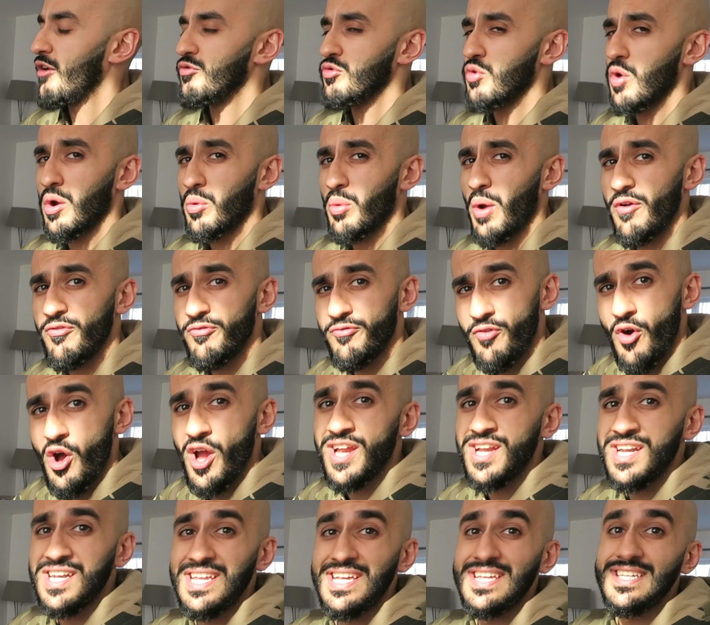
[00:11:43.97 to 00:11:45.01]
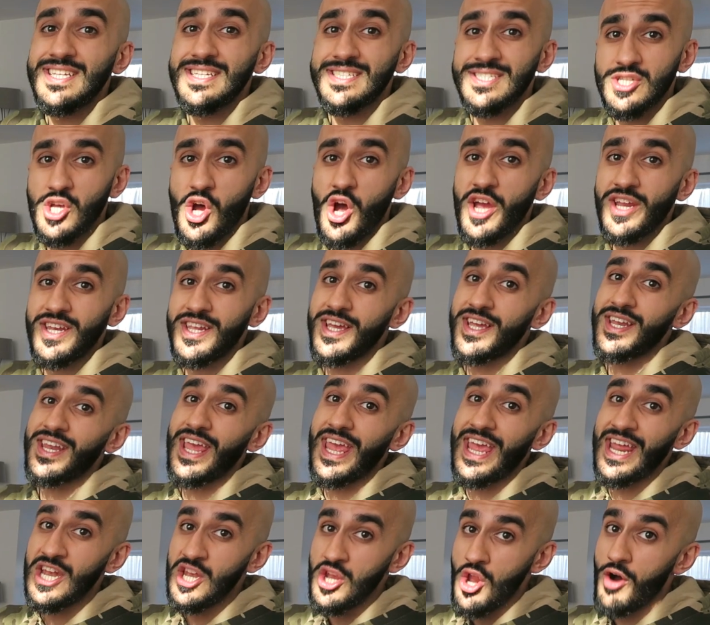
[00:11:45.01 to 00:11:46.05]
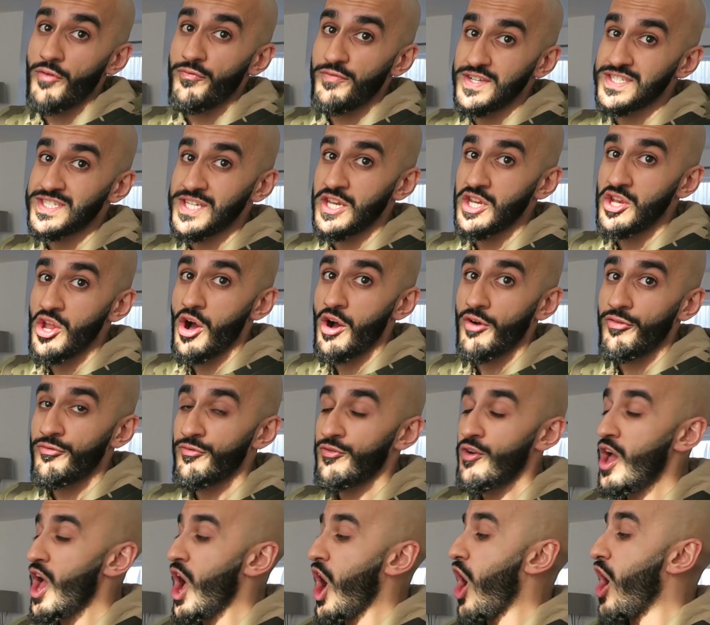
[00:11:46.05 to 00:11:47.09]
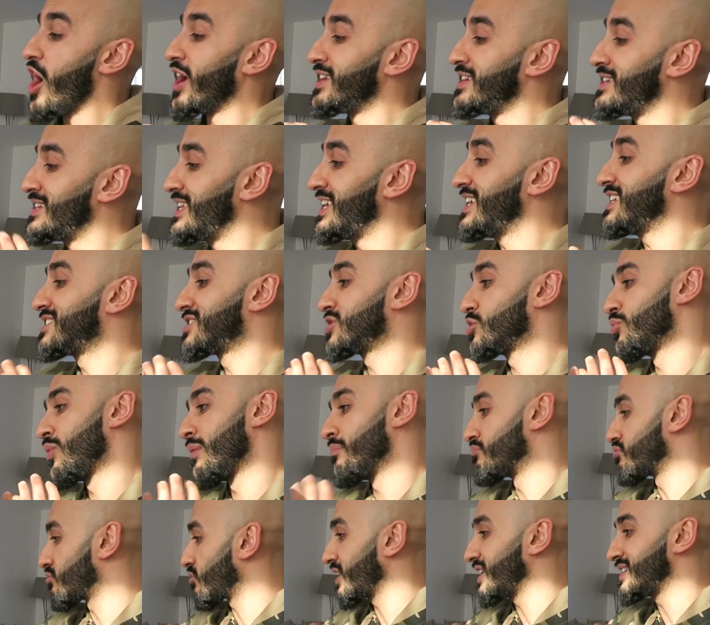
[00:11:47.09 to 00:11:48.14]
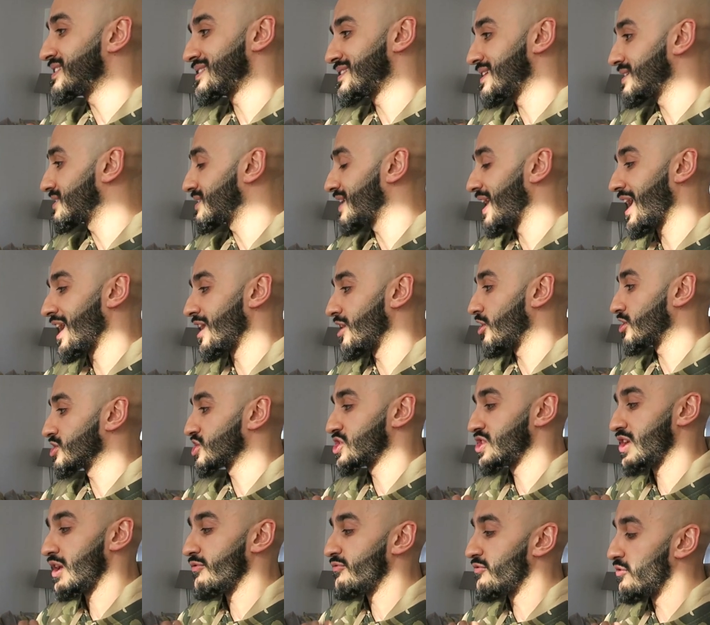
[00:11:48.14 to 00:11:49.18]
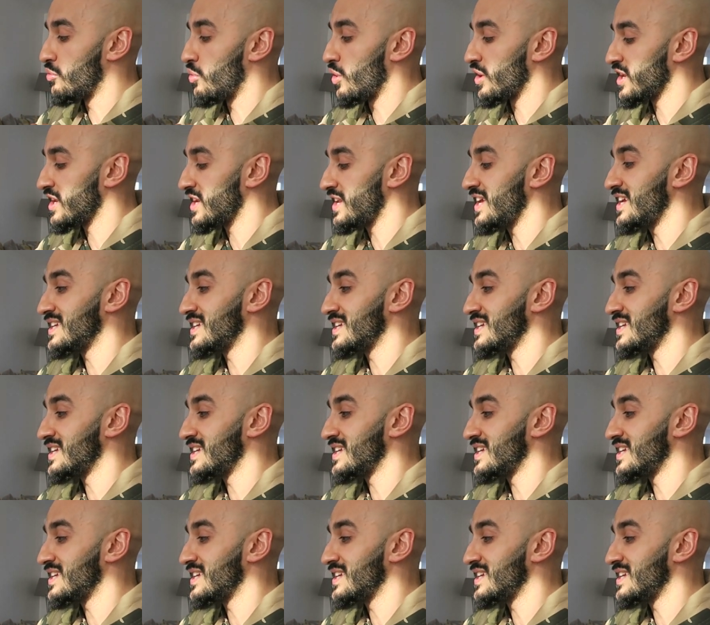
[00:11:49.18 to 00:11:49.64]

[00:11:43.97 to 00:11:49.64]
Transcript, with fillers: of where I finally decided enough is enough. I need to embrace this hair loss shit for what it